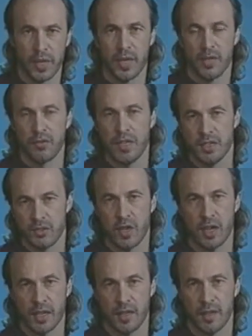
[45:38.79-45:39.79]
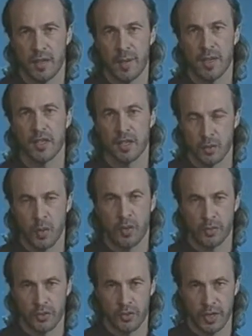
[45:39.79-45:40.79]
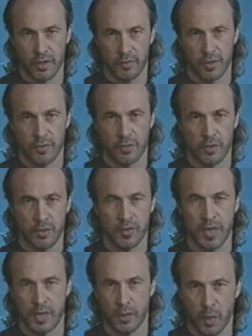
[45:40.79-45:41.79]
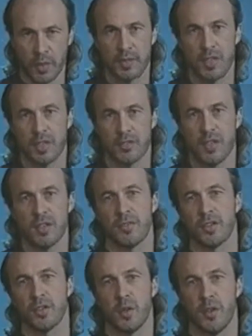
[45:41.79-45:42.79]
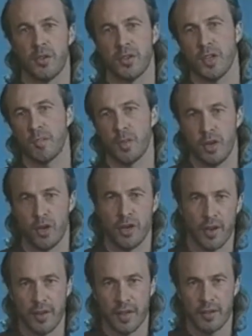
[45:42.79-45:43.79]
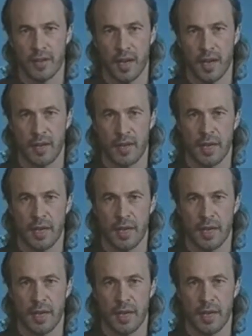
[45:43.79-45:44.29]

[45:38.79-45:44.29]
It's really strong, like imagine a 12 string. You've taken the one set of strings off a 12 string and put it on another guitar,